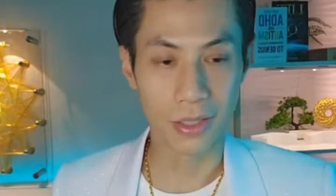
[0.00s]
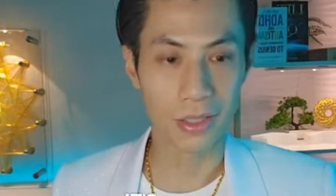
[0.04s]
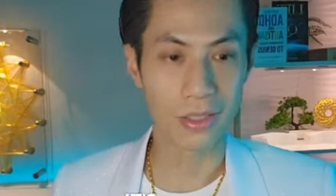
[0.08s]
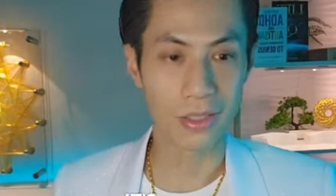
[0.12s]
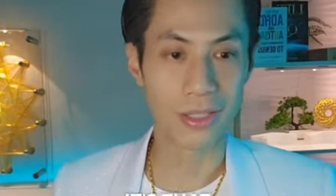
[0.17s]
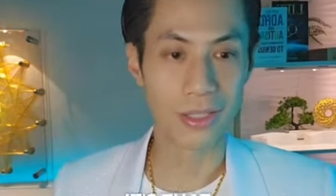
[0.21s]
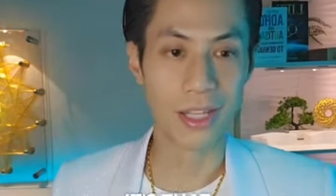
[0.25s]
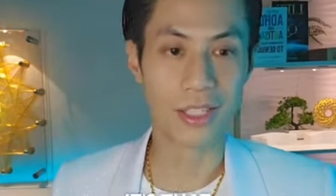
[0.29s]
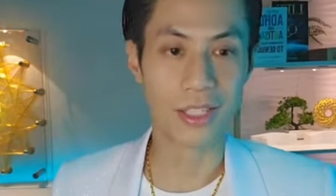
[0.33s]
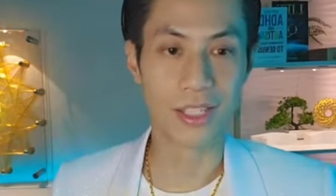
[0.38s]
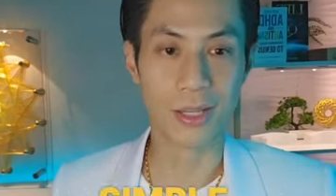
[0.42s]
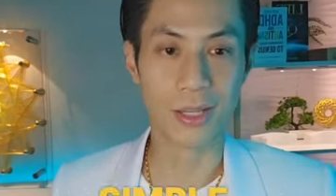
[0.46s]

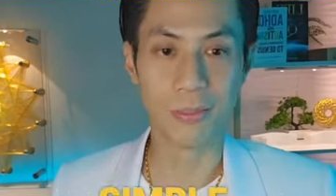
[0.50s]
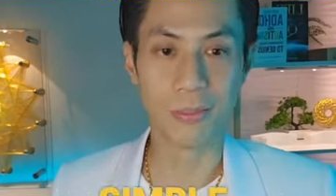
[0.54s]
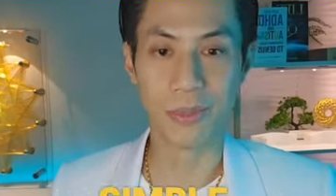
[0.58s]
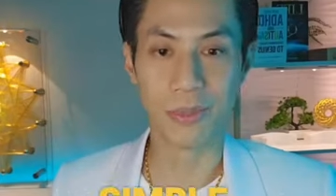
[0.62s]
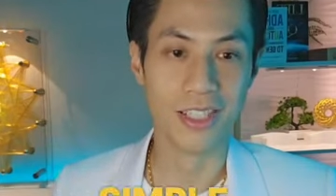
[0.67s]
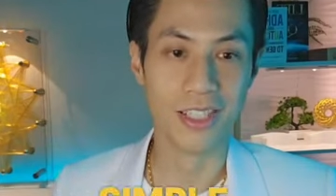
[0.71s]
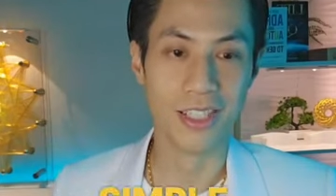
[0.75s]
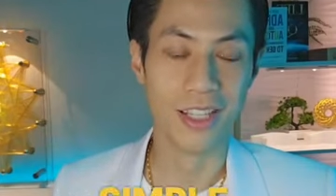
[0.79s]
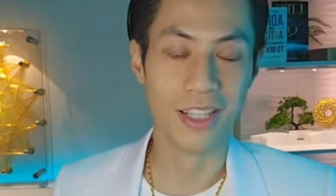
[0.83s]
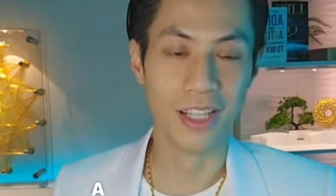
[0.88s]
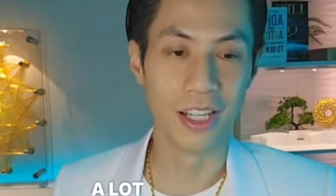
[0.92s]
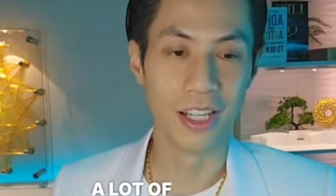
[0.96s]
It's that
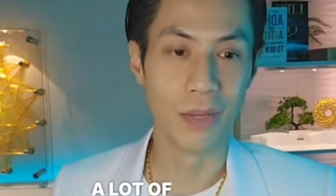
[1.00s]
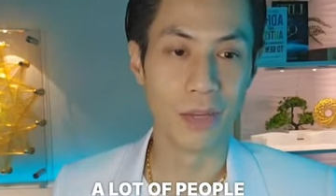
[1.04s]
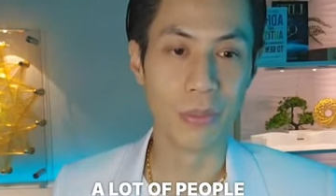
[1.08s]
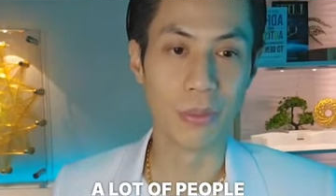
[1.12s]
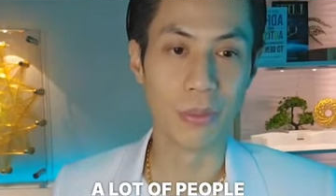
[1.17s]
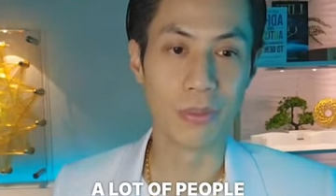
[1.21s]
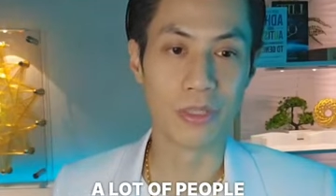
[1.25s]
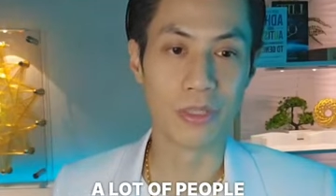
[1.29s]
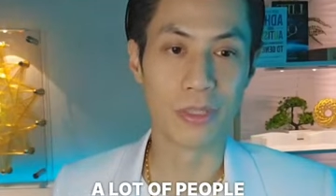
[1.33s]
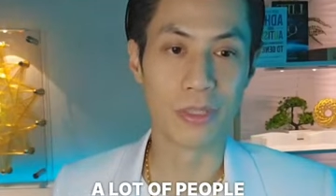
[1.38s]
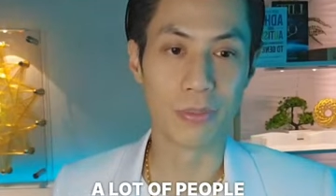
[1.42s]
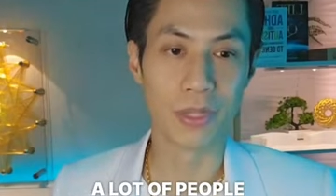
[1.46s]
simple. A lot of
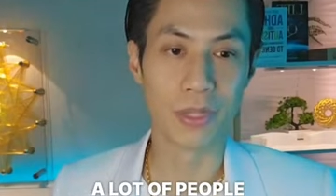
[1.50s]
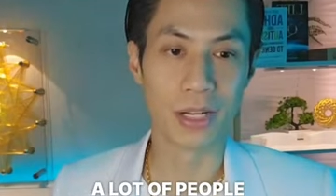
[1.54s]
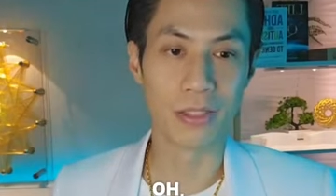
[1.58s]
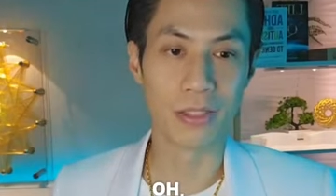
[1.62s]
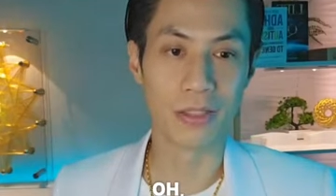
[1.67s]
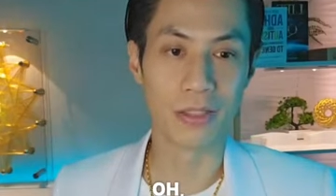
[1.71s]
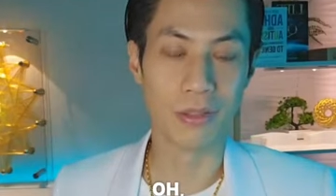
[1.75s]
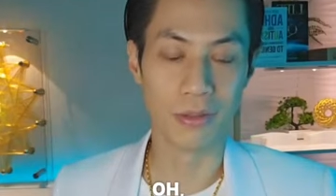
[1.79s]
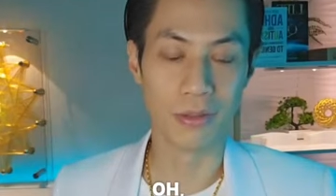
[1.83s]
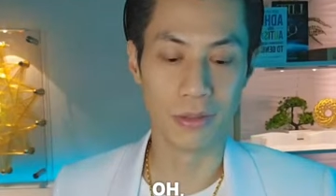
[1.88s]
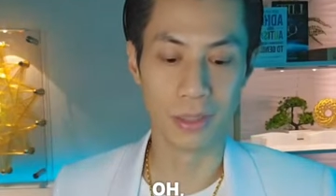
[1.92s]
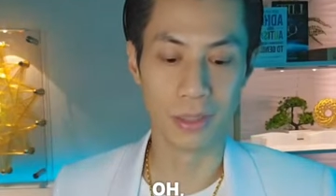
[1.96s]
people are
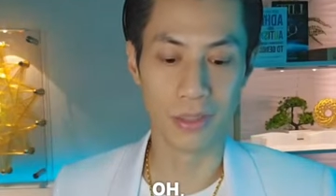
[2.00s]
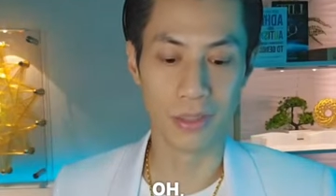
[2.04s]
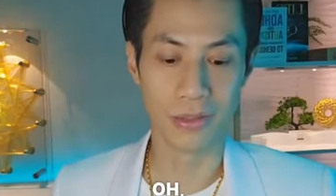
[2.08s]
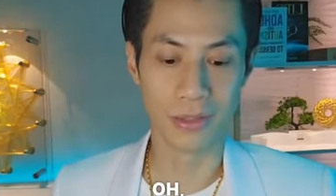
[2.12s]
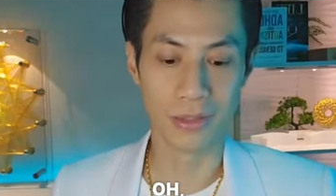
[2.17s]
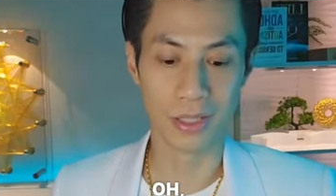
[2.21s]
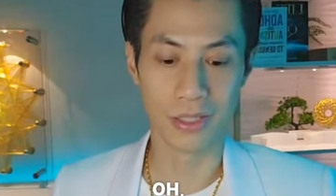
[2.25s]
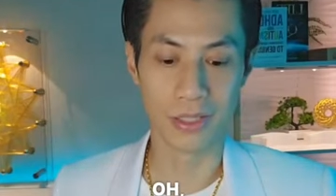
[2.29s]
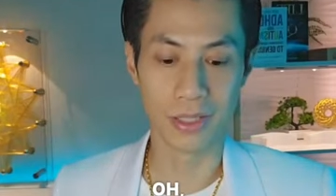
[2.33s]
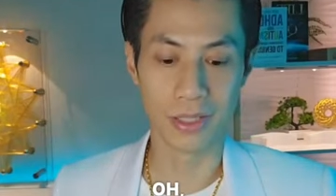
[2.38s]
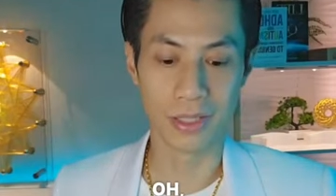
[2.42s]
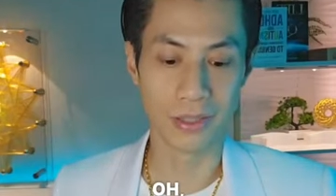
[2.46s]
surprised. Oh, uh,
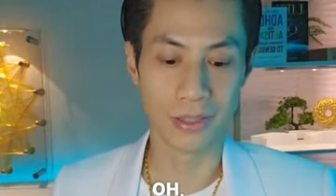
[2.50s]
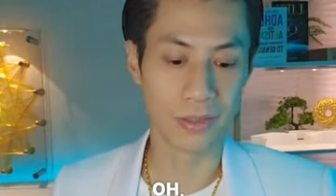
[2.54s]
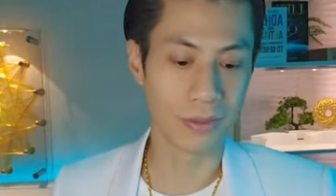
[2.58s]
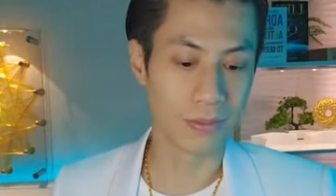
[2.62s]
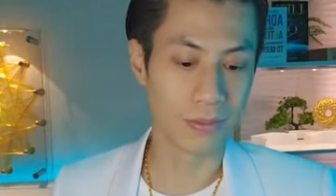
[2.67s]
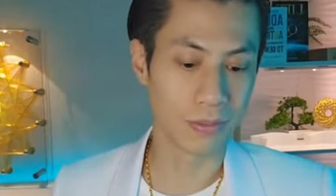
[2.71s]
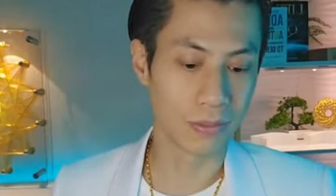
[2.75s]
that's it.